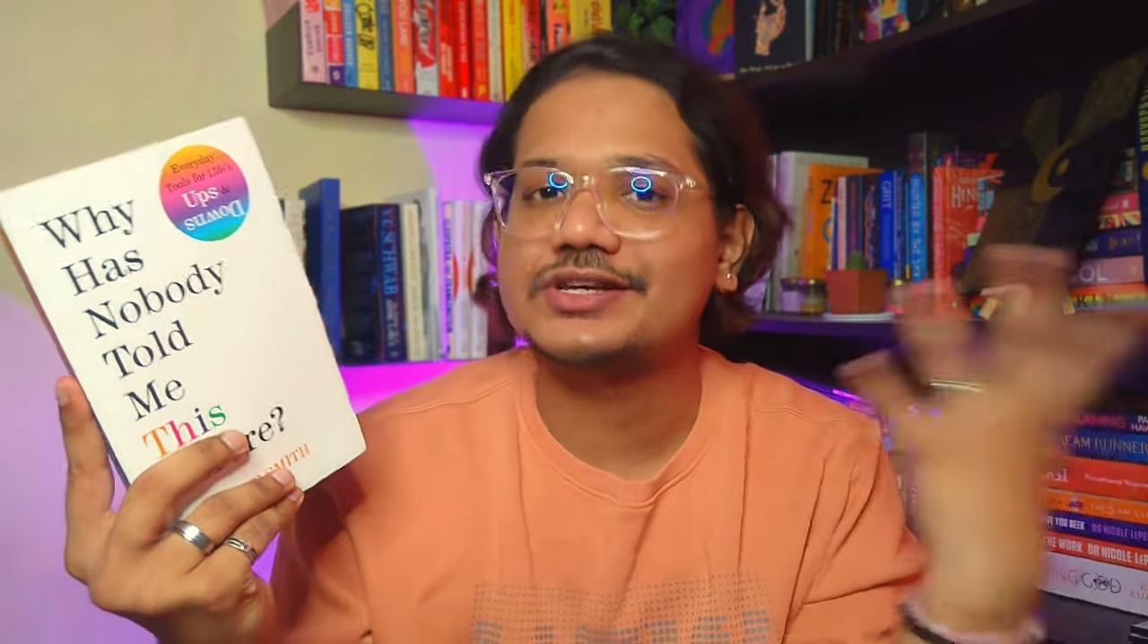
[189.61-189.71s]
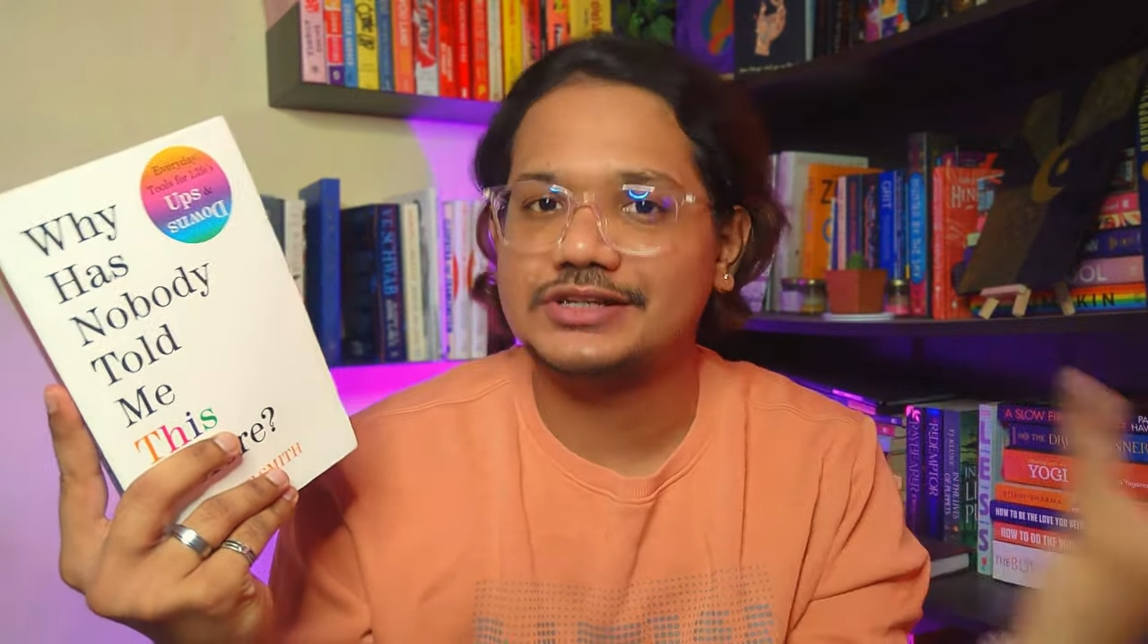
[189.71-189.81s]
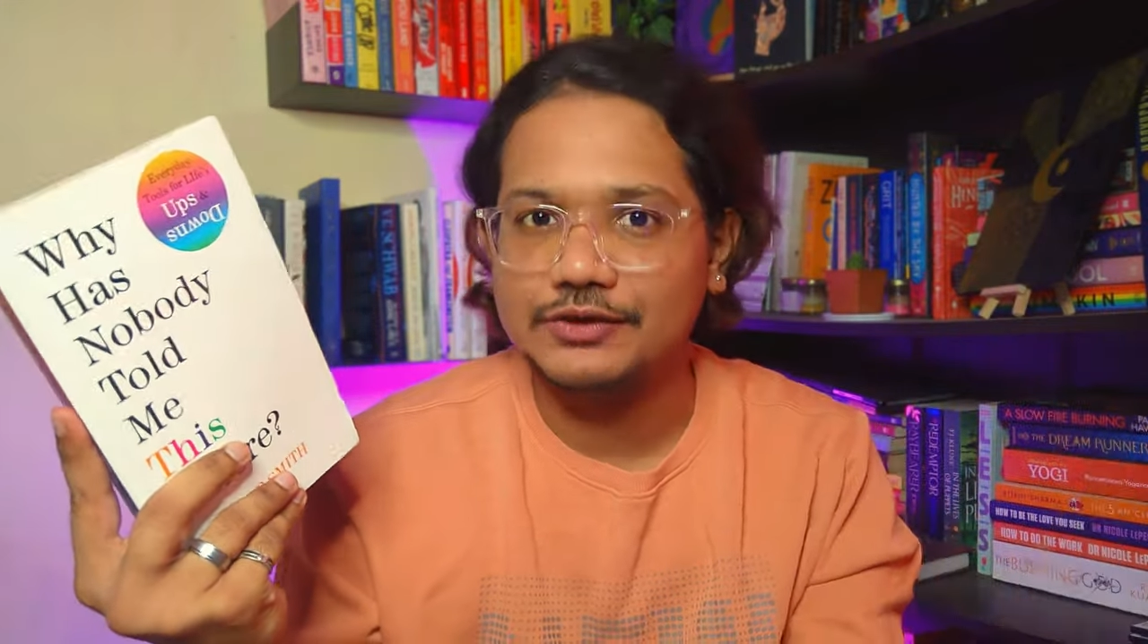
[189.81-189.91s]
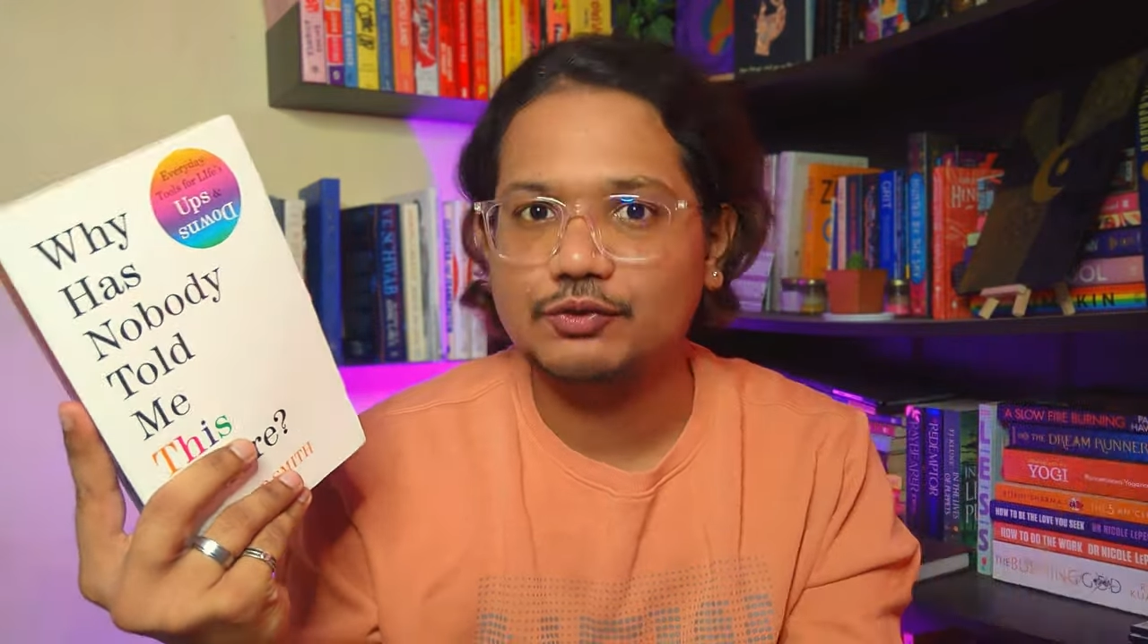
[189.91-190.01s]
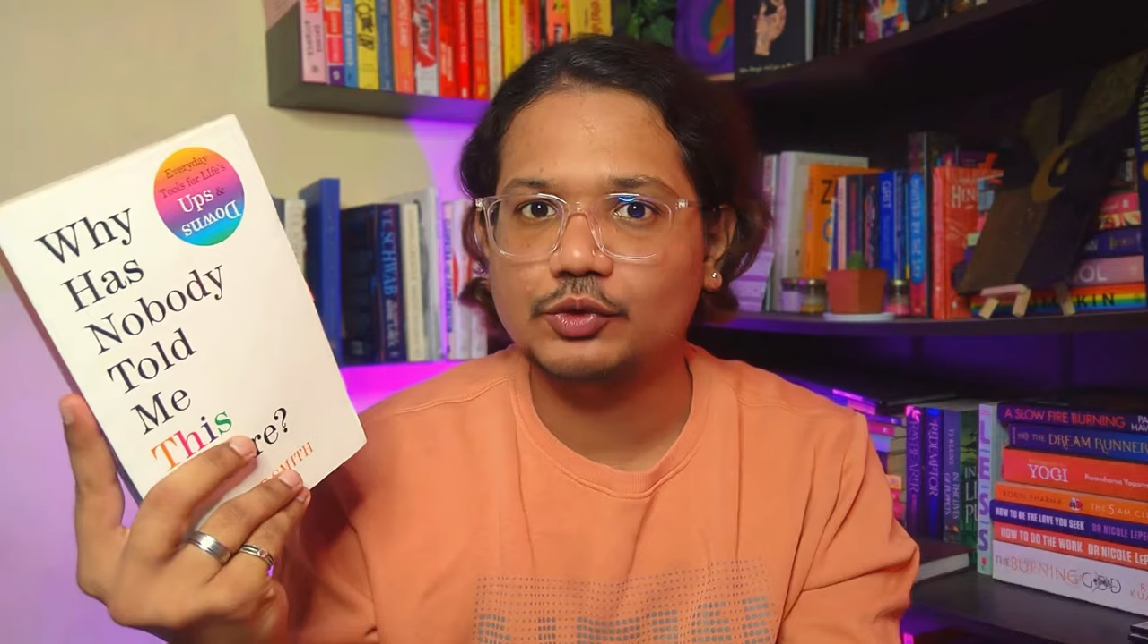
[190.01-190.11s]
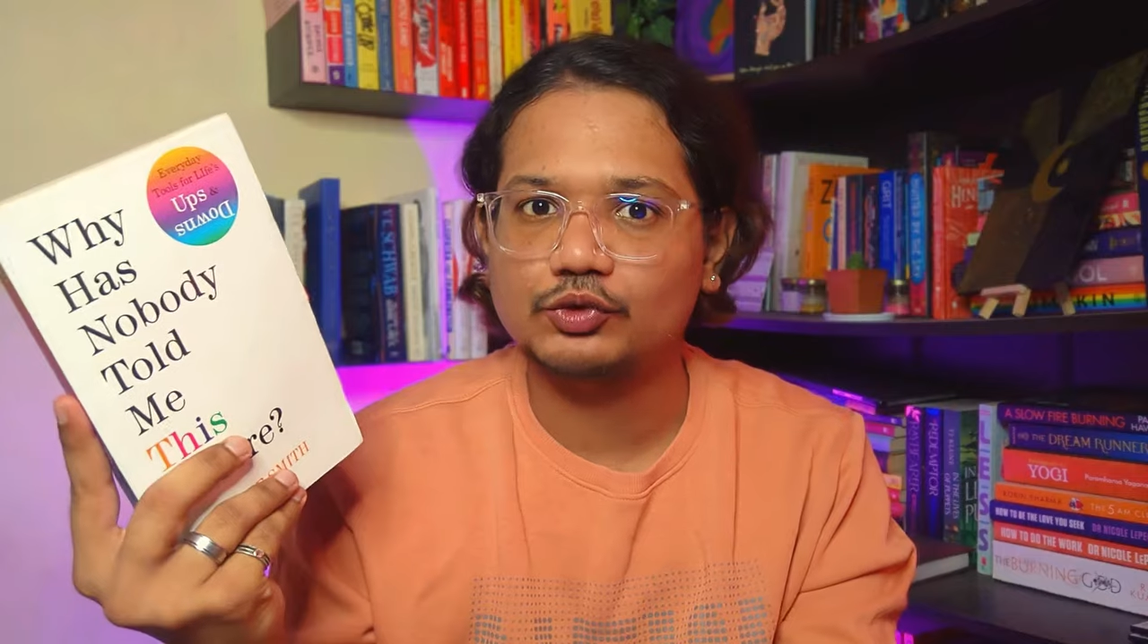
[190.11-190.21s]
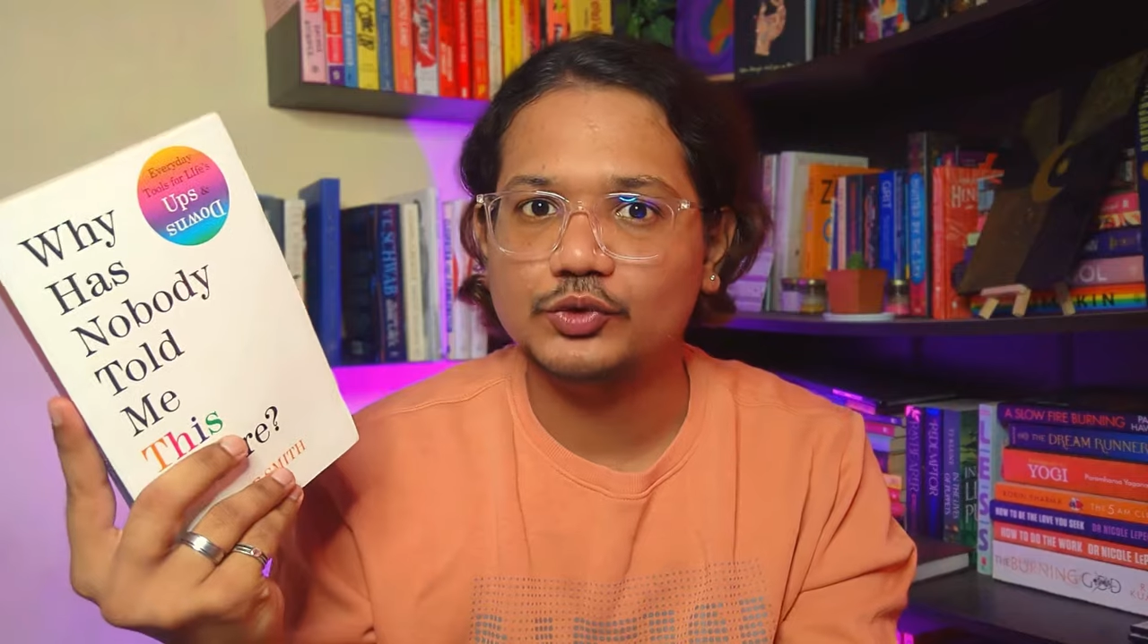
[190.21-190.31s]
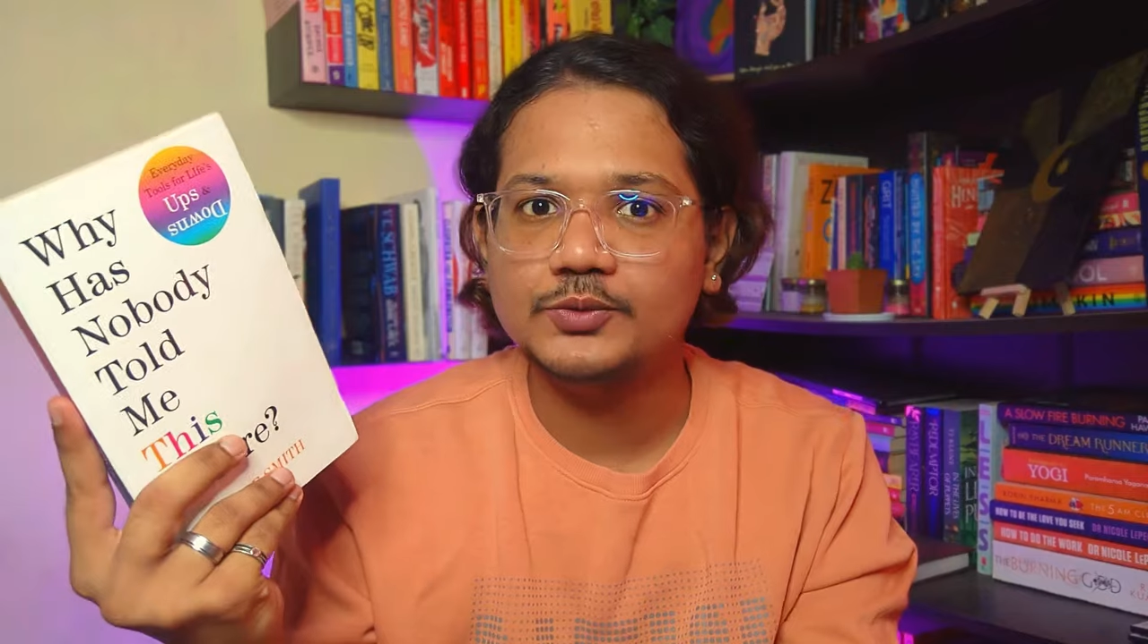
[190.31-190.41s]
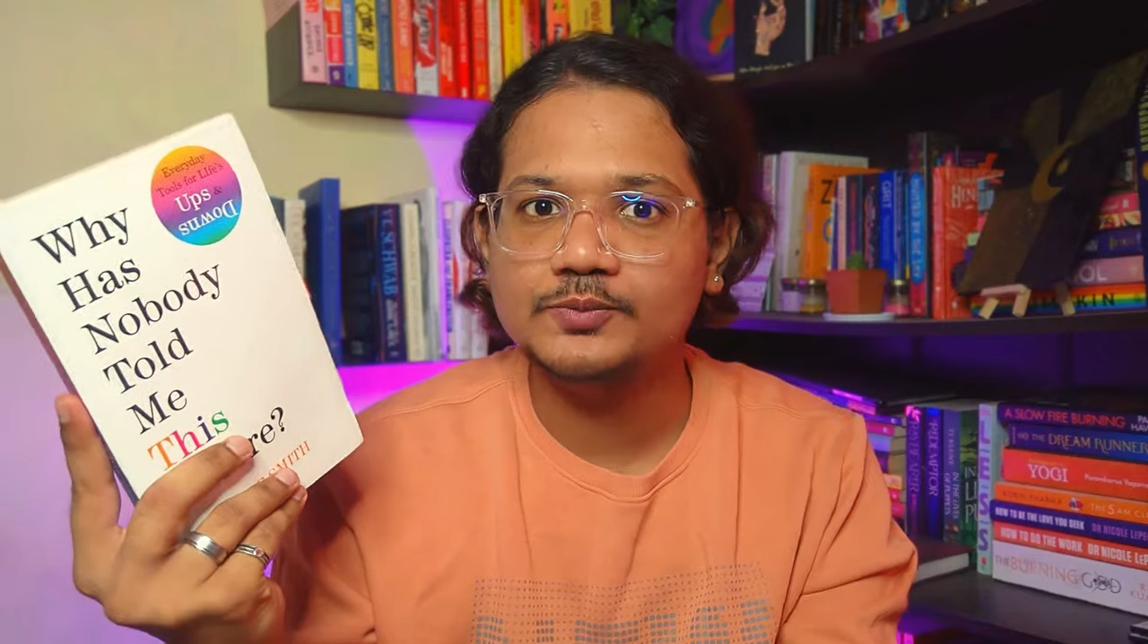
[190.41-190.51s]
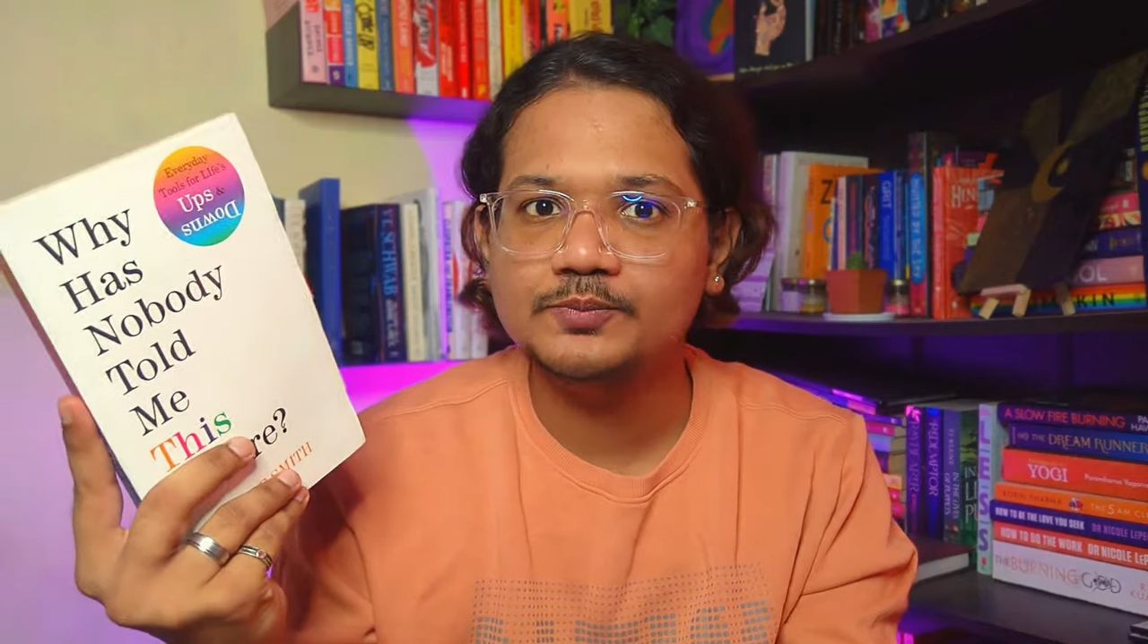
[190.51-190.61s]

our life also.